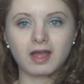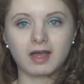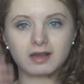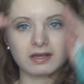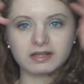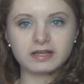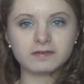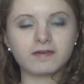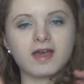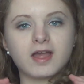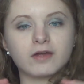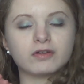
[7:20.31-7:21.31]
and leave
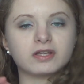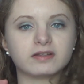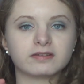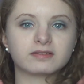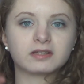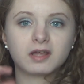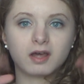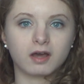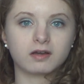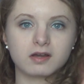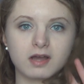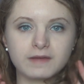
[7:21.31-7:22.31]
areas
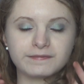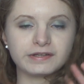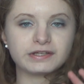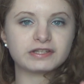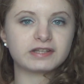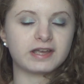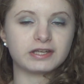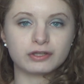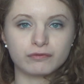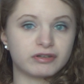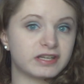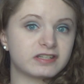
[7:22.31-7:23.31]
uncovered that you
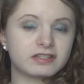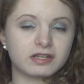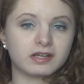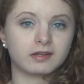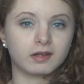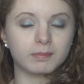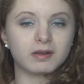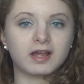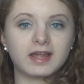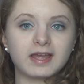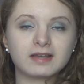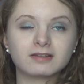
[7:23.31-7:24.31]
don't need to
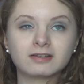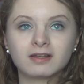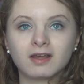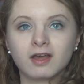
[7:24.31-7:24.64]
apply it.